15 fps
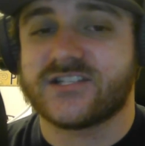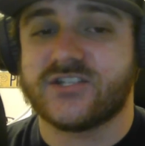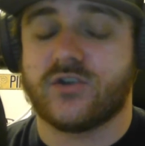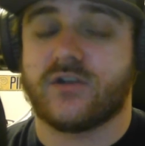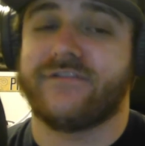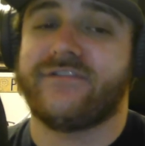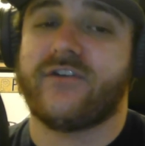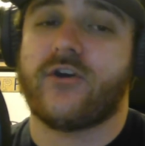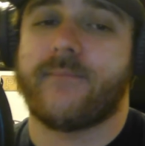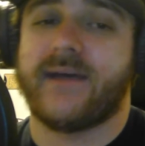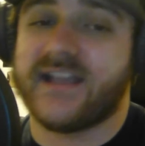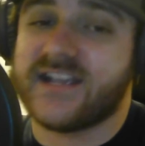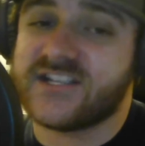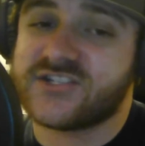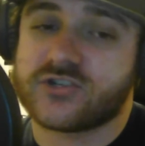You can follow my
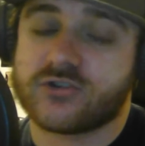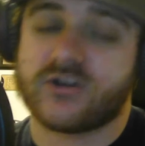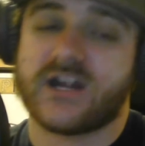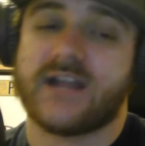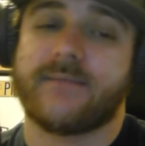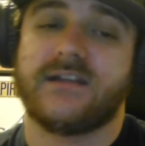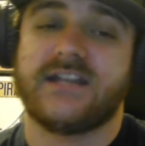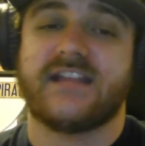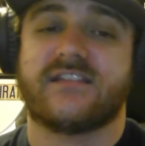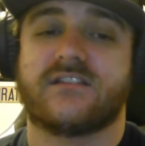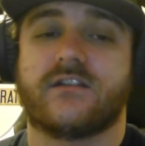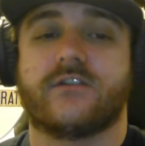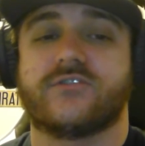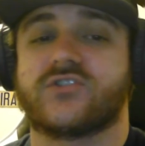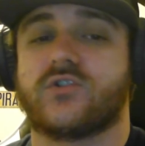Instagram at
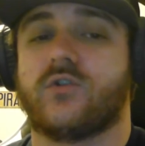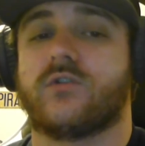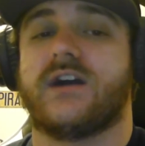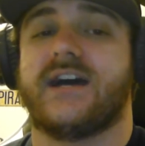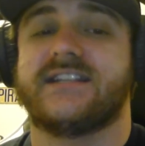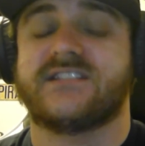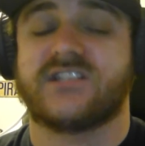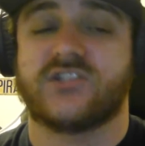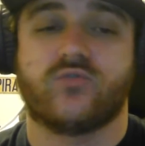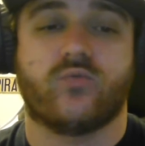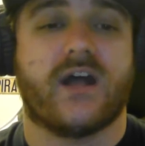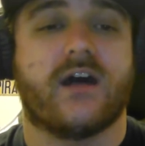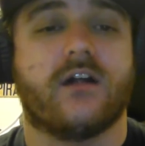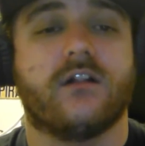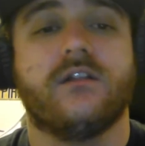Nathan_Heintz as
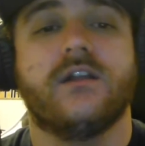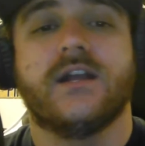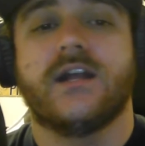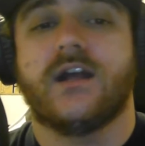well